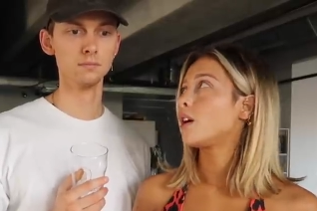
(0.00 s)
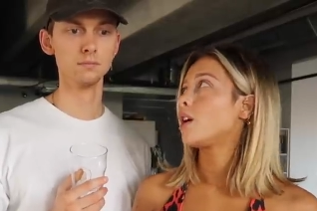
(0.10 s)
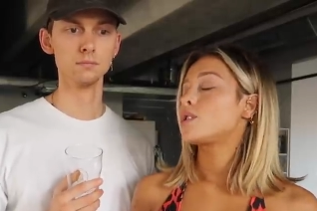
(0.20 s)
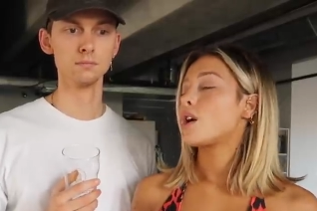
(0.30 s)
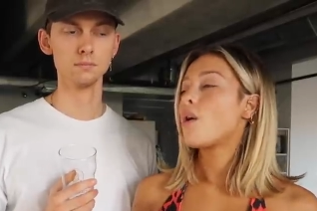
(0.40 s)

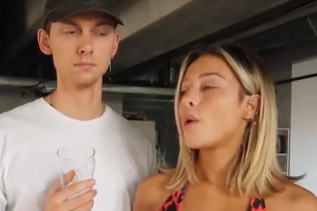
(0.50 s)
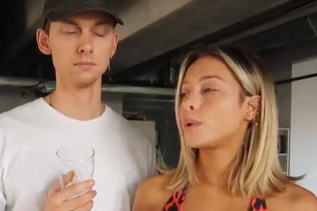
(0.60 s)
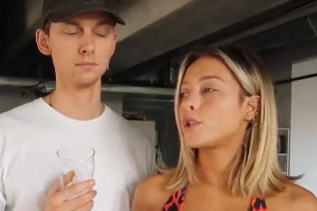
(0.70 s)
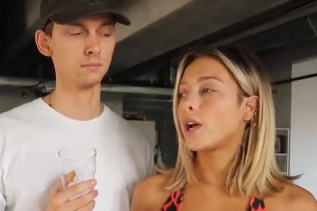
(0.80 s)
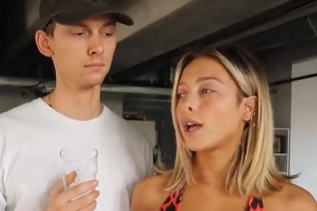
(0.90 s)
Speaker 1: So we're
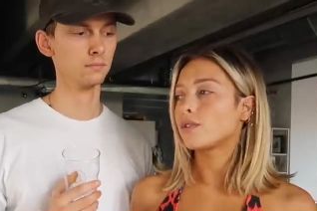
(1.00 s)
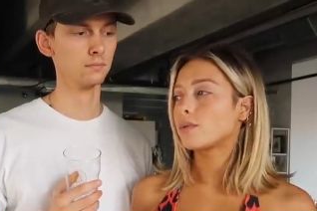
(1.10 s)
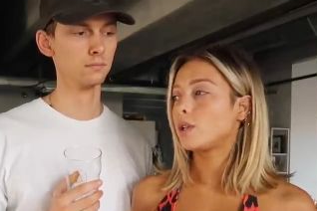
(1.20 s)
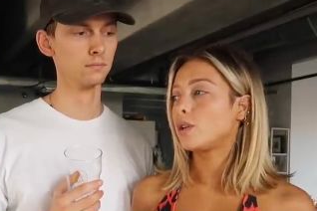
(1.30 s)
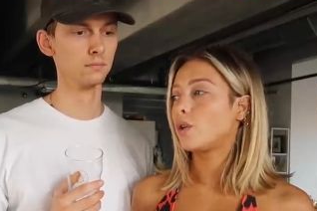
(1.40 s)
trying out
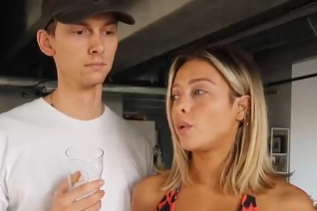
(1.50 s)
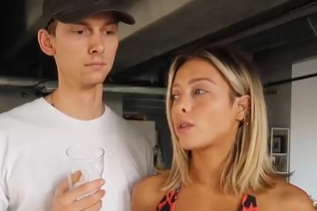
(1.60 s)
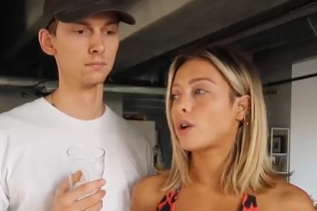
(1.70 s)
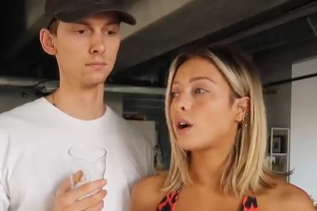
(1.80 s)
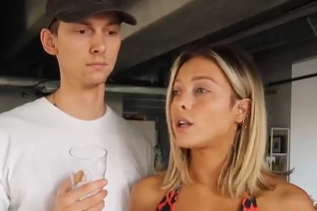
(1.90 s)
something new with
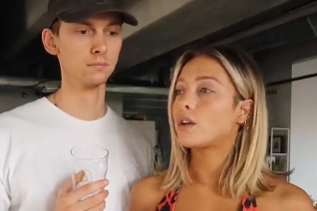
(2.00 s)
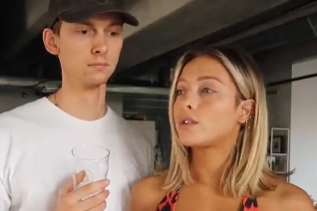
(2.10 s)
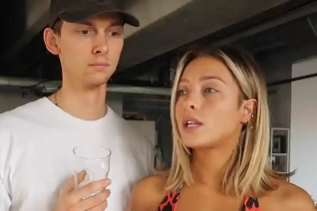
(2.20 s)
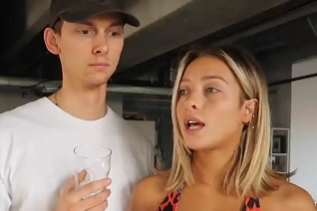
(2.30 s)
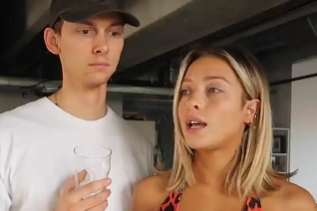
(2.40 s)
cardio
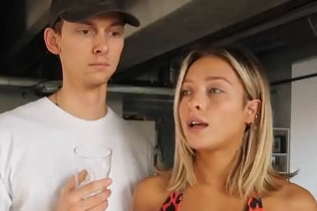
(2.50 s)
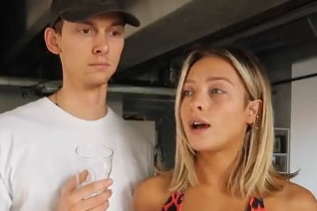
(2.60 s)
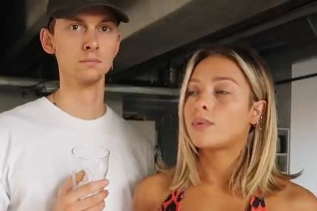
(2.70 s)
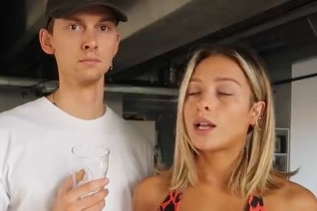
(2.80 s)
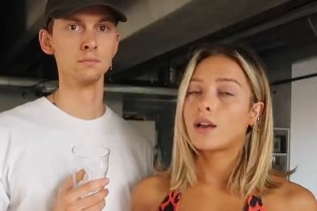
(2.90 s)
today.
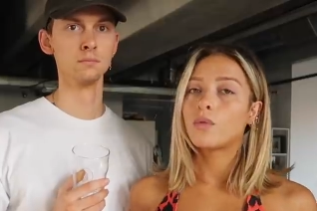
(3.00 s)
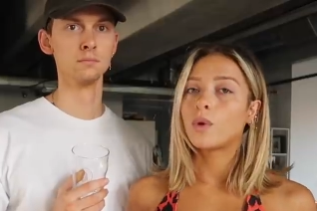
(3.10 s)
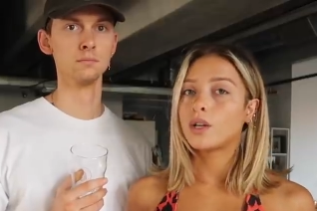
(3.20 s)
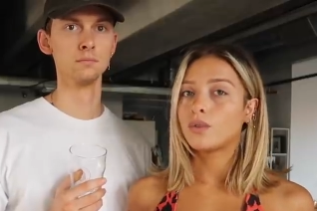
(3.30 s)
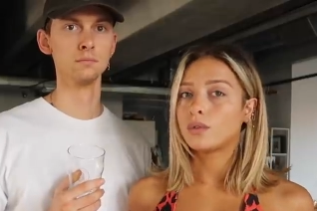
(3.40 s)
Depending on where
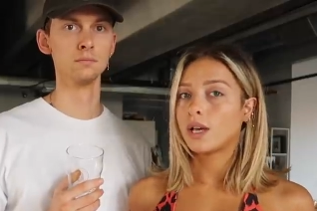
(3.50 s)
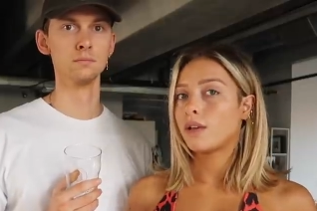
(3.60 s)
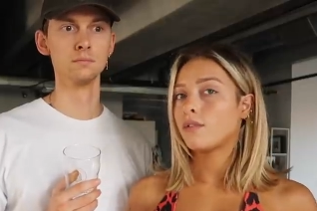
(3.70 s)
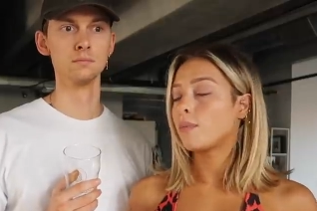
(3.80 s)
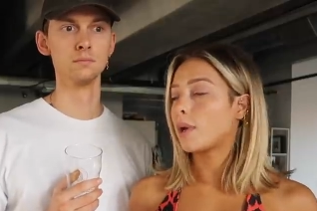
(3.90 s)
you live,
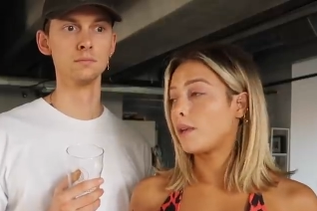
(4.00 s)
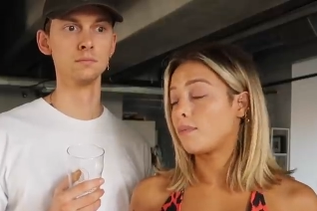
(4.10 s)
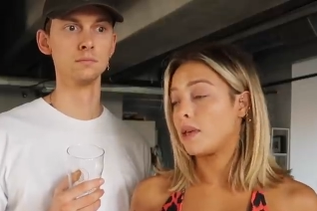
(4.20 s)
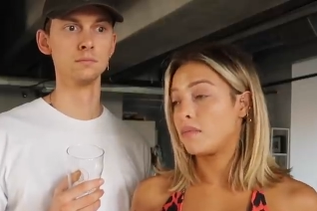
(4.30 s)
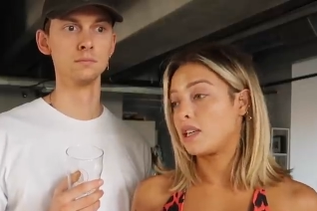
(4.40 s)
it might
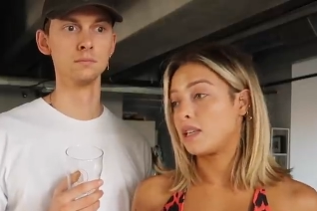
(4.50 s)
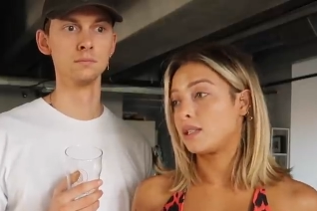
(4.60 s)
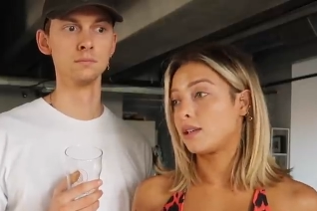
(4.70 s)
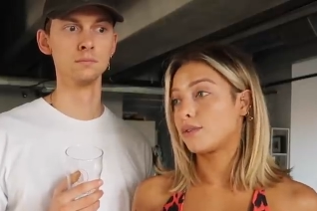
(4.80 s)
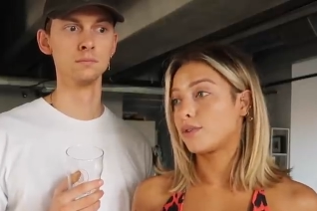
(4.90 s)
may be
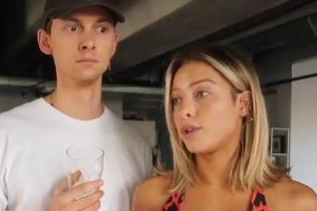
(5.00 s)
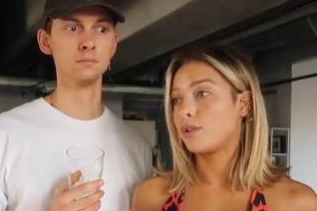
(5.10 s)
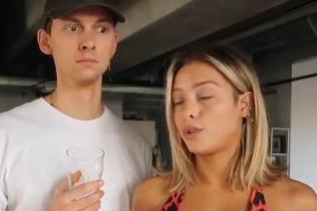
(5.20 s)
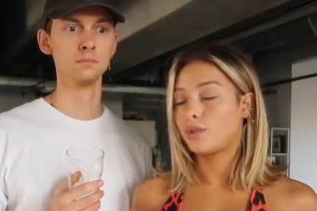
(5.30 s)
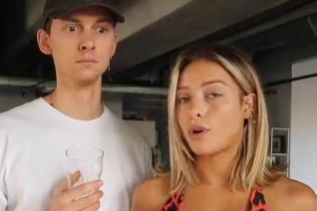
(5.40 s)
easier for you
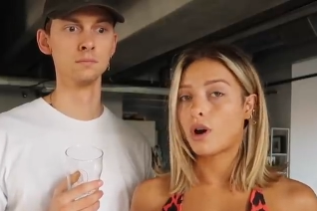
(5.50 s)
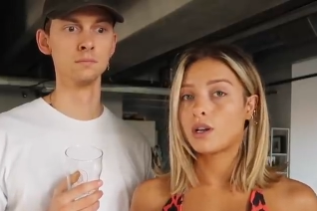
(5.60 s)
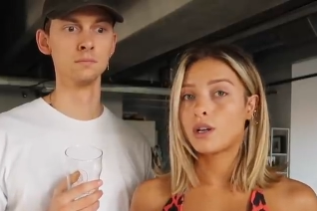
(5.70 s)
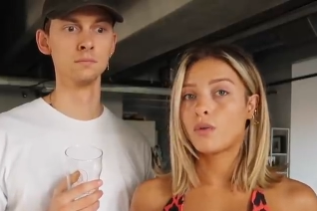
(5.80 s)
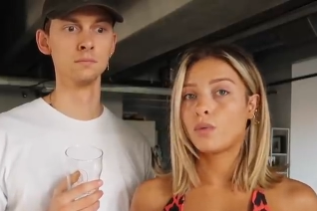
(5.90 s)
to do
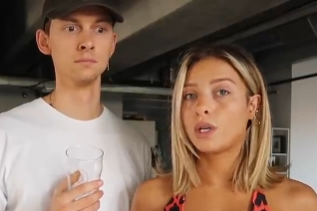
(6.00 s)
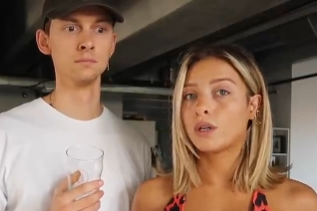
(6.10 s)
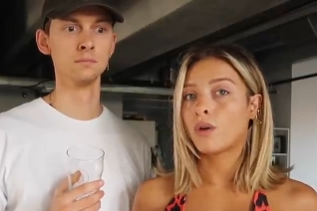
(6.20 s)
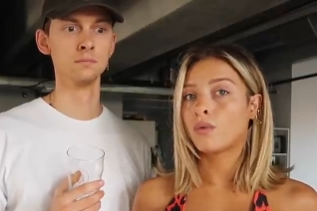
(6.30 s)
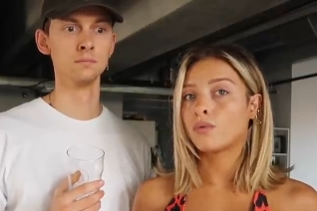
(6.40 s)
cardio. We
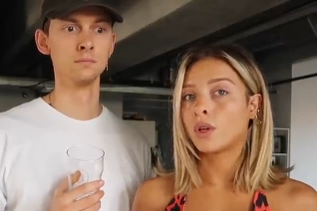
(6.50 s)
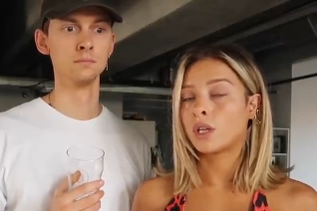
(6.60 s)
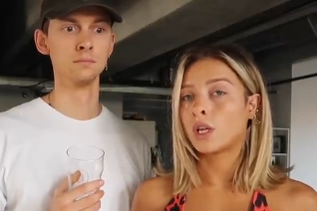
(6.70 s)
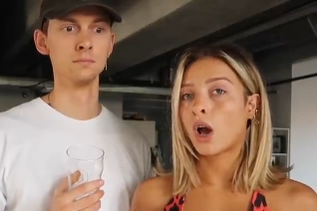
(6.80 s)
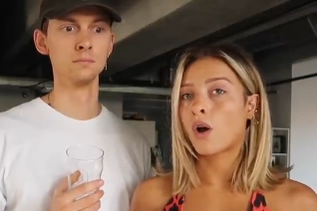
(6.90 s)
don't really
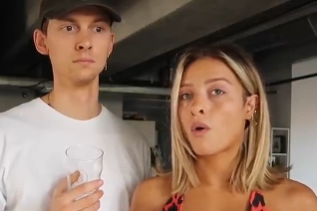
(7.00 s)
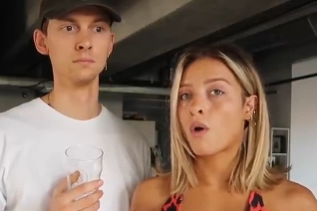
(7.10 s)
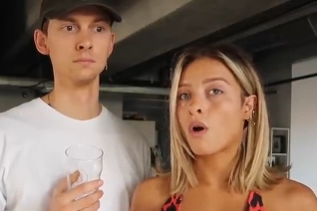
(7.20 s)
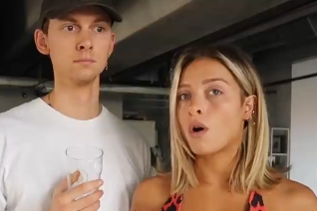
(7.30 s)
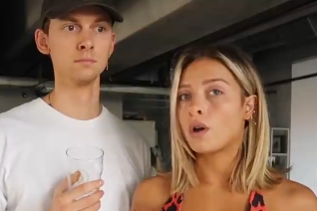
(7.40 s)
go
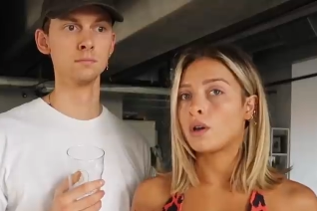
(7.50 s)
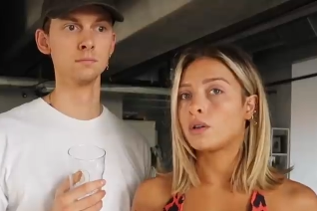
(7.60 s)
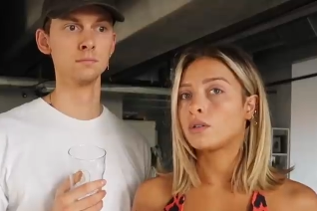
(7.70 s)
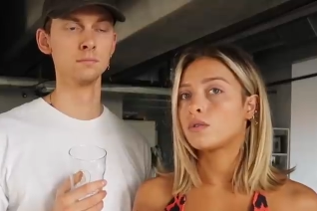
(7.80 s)
on